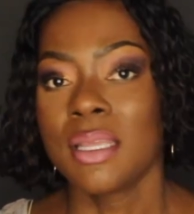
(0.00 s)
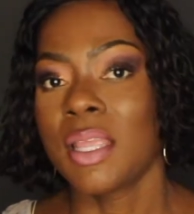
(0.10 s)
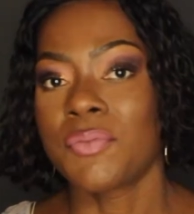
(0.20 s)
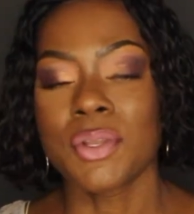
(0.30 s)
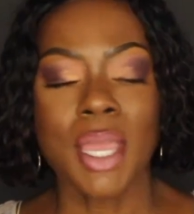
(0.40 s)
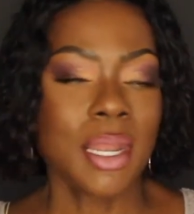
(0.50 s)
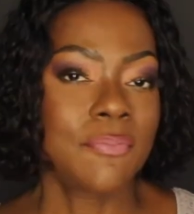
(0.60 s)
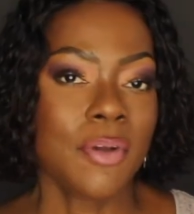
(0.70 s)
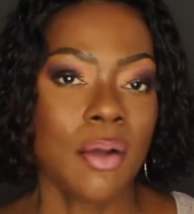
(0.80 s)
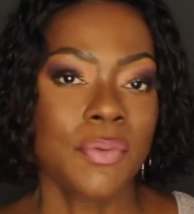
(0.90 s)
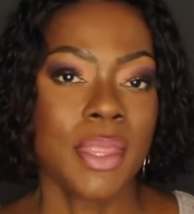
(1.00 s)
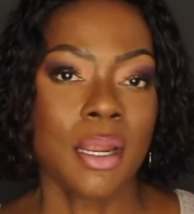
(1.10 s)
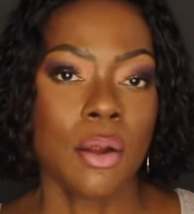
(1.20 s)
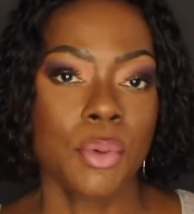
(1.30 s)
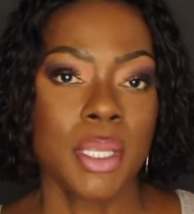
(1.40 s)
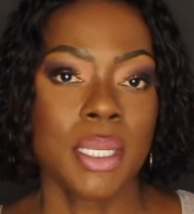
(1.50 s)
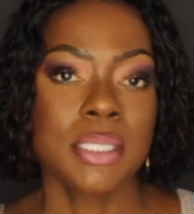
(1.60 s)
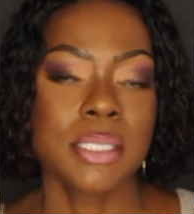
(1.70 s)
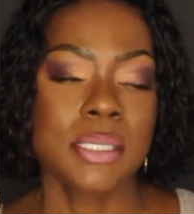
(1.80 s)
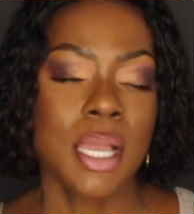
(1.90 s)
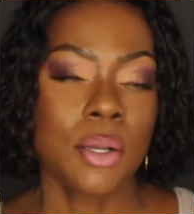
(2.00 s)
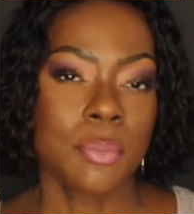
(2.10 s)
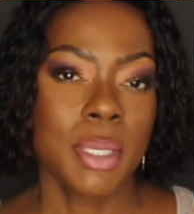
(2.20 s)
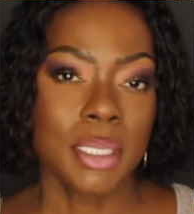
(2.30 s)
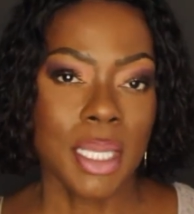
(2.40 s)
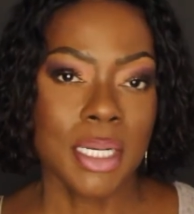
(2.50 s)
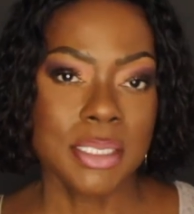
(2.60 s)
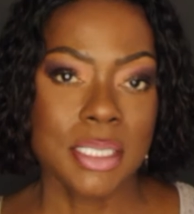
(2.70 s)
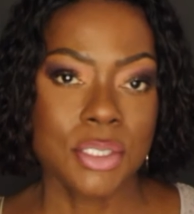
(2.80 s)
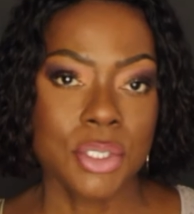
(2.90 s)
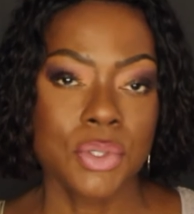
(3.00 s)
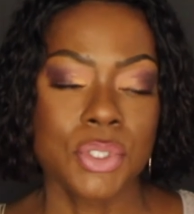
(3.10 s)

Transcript: If you're not involved with that already, this is not going to make a lot of sense to you.